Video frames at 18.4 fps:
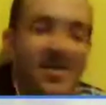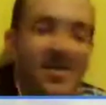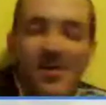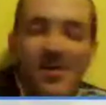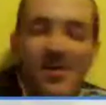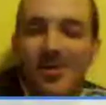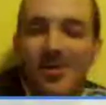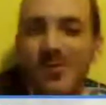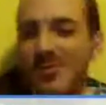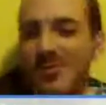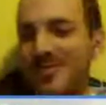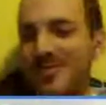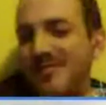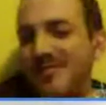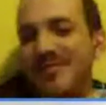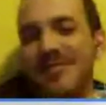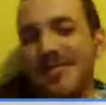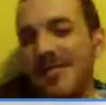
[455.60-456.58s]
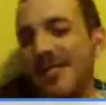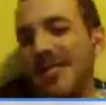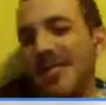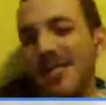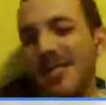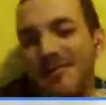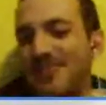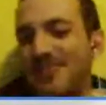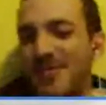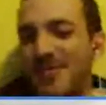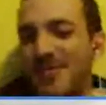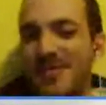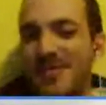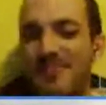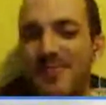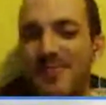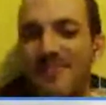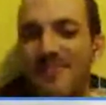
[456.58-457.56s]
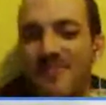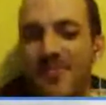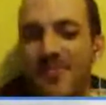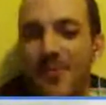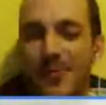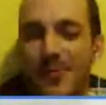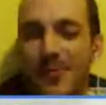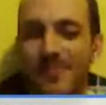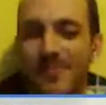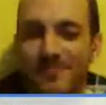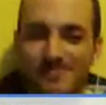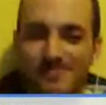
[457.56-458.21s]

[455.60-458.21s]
It looks nothing like you've seen before.